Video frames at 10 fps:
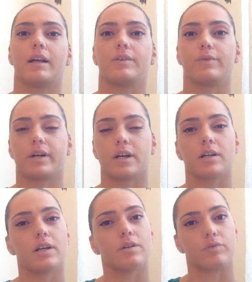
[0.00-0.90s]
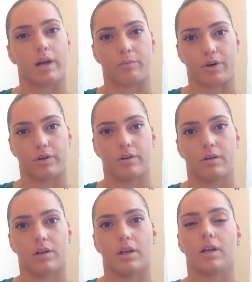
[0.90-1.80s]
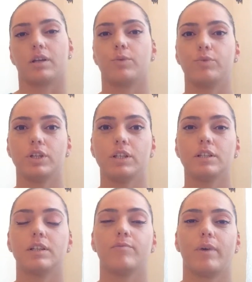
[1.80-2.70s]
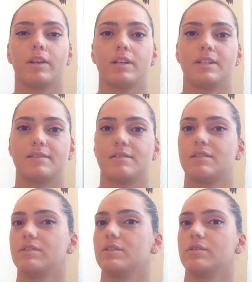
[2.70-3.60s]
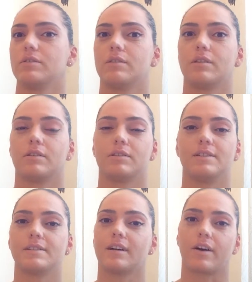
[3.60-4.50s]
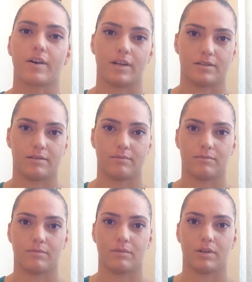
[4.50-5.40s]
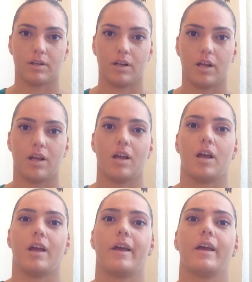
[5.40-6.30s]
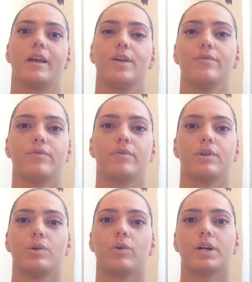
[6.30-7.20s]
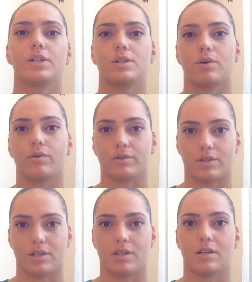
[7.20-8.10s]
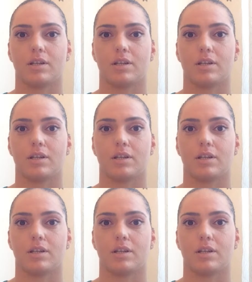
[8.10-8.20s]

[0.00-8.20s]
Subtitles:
Regarding grammar, communicative method doesn't discard it. If you are taught